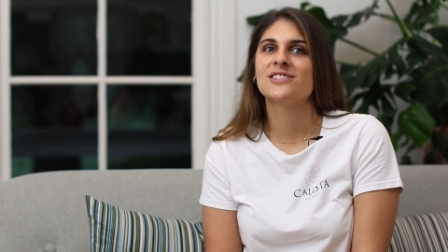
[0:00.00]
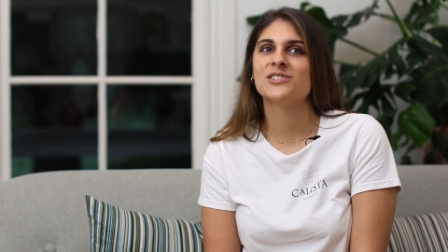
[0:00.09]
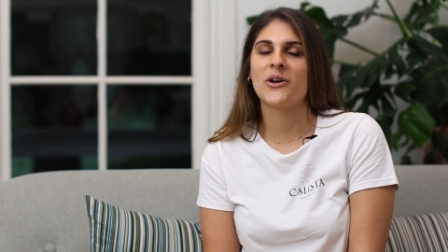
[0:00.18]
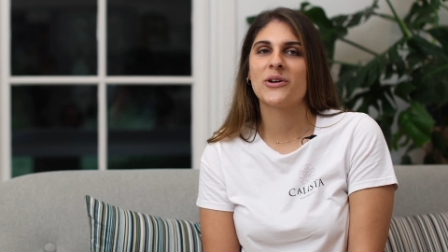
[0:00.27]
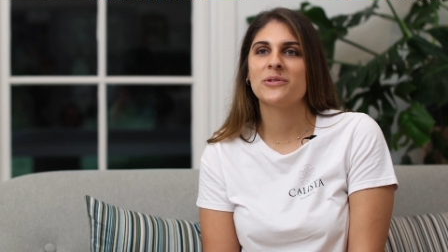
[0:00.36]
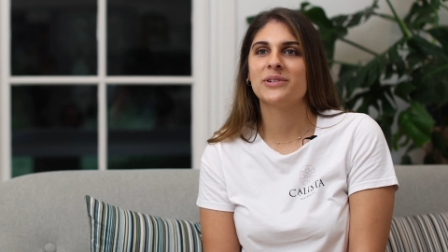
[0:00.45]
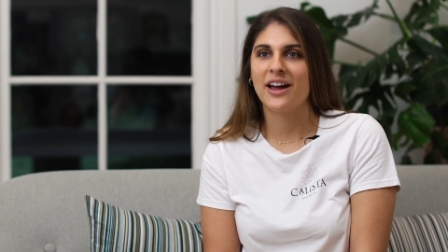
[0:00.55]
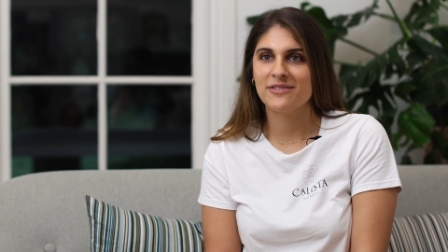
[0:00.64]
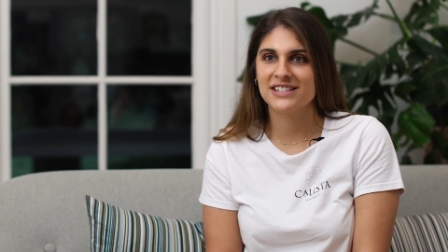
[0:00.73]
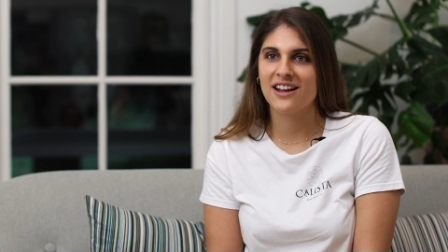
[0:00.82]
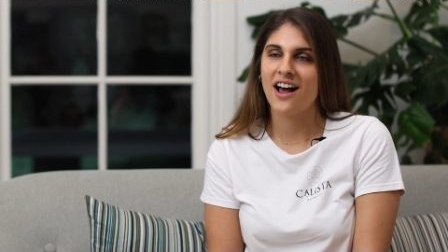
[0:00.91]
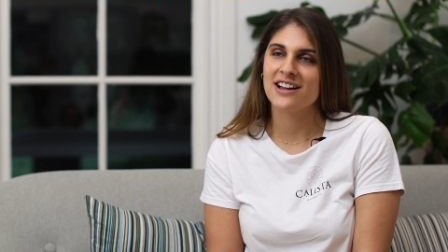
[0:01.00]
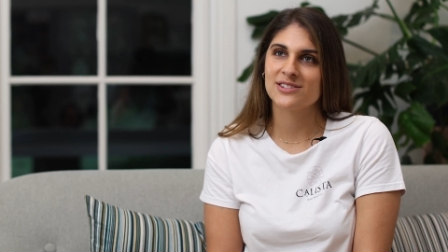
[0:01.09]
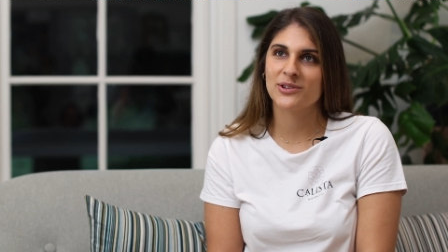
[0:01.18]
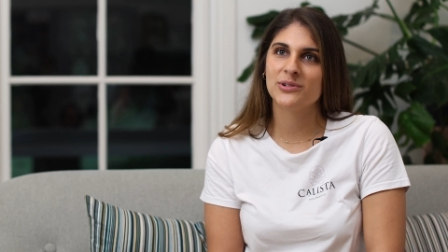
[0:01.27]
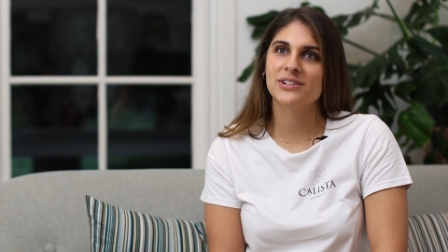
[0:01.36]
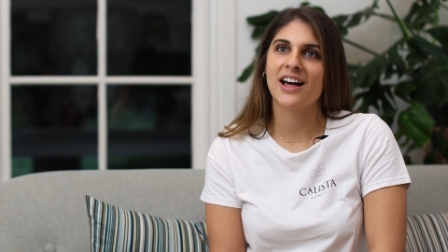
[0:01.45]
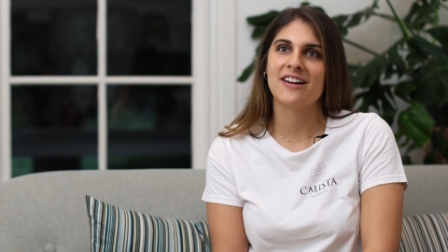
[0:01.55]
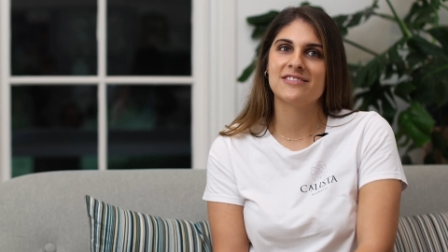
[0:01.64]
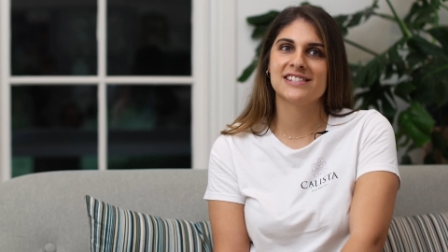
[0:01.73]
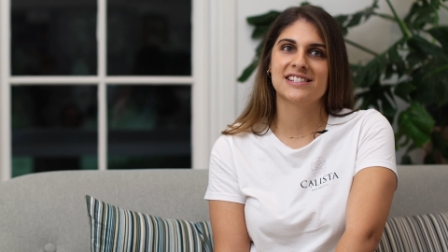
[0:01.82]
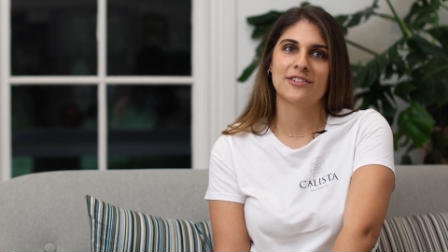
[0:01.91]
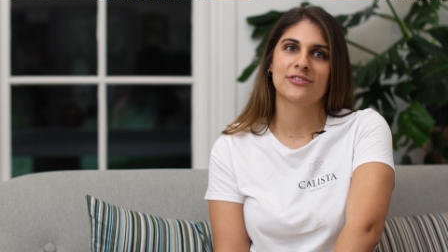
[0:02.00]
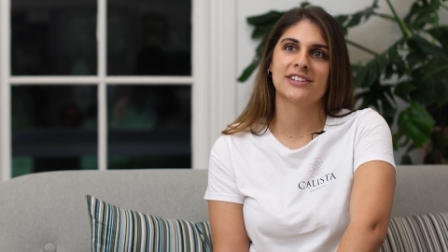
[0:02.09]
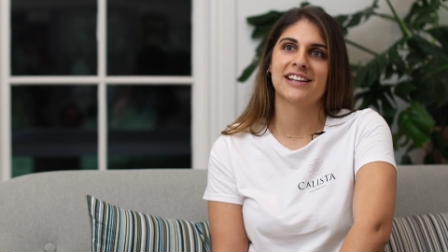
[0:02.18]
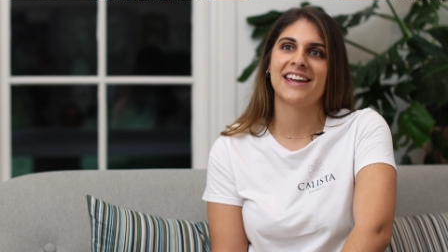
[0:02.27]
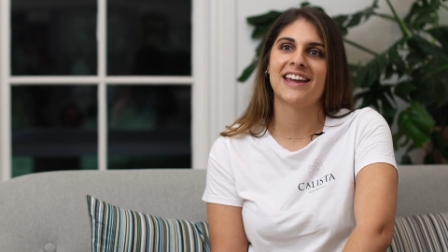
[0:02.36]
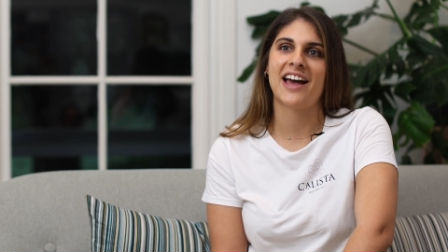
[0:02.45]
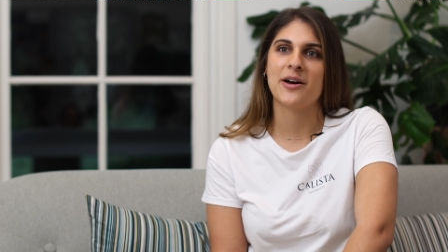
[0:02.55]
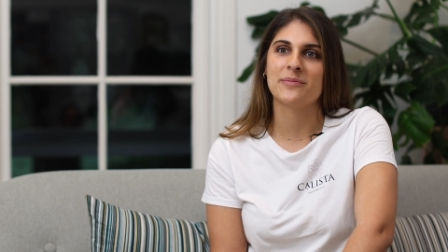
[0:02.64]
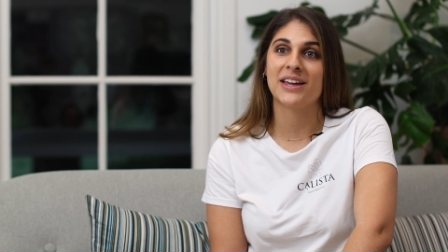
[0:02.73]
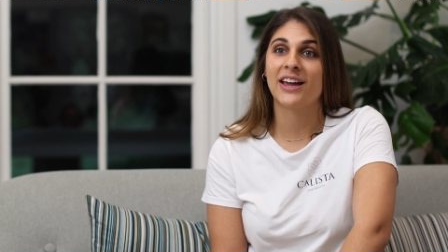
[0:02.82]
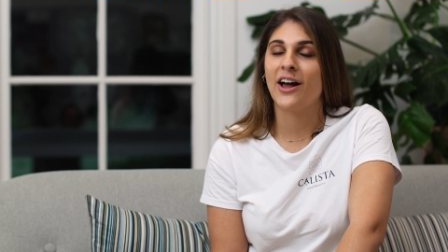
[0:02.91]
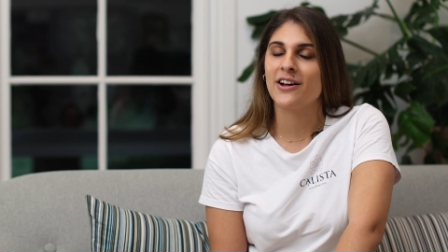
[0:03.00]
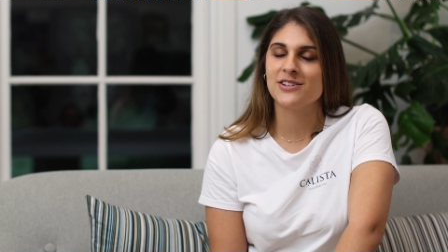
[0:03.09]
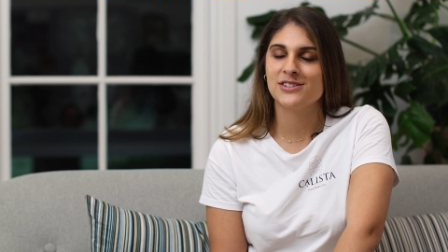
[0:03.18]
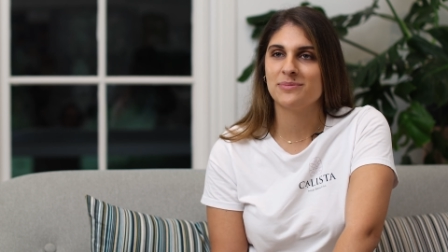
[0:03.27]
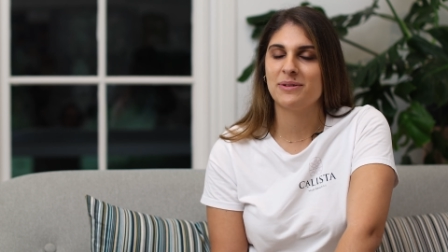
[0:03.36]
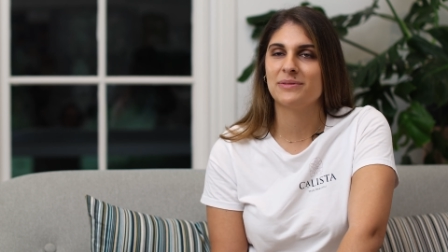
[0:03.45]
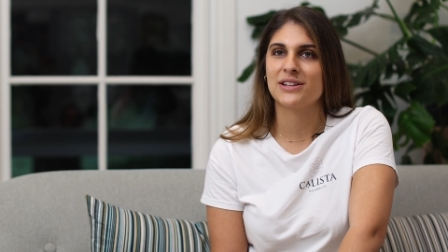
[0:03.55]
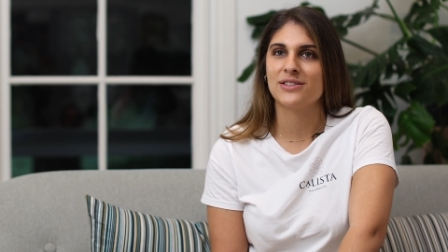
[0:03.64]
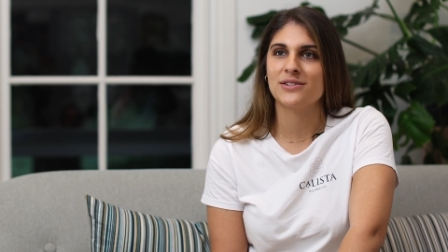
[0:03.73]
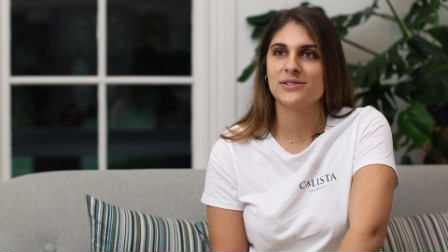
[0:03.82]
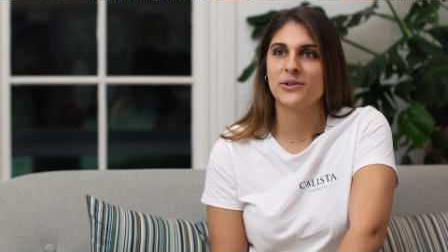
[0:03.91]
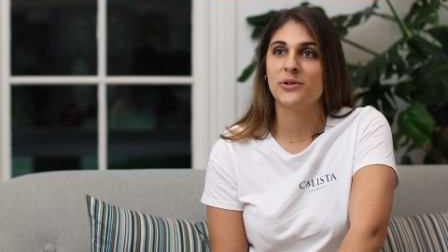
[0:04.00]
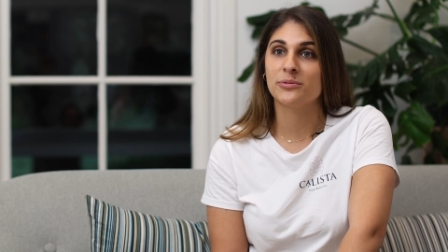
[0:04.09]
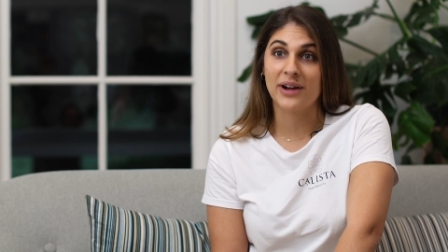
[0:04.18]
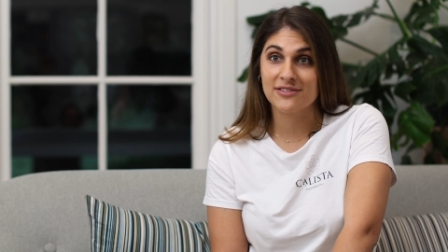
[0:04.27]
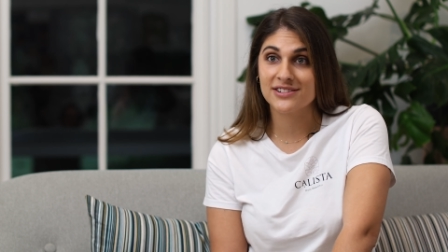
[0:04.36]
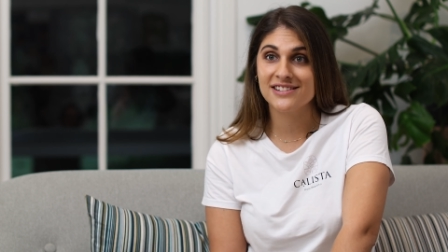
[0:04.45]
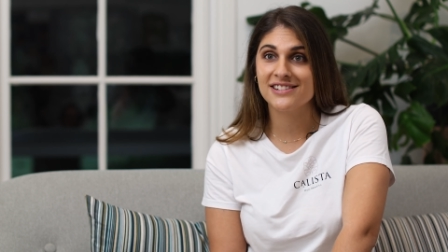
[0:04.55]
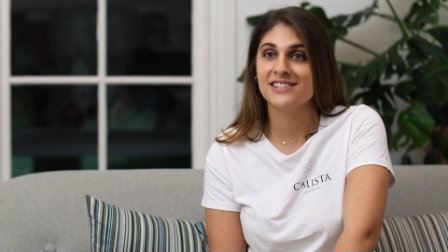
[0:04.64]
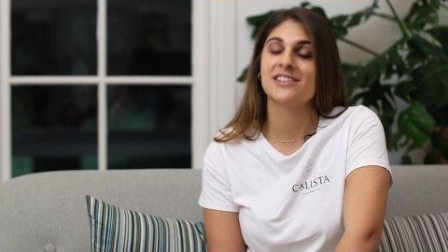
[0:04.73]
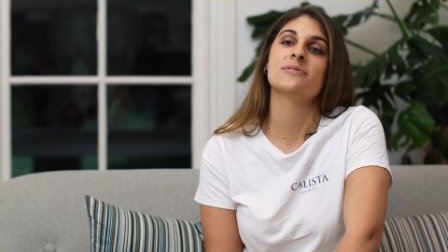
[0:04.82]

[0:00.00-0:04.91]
So when I was in high school, I was definitely encouraged to be one of those all-rounders.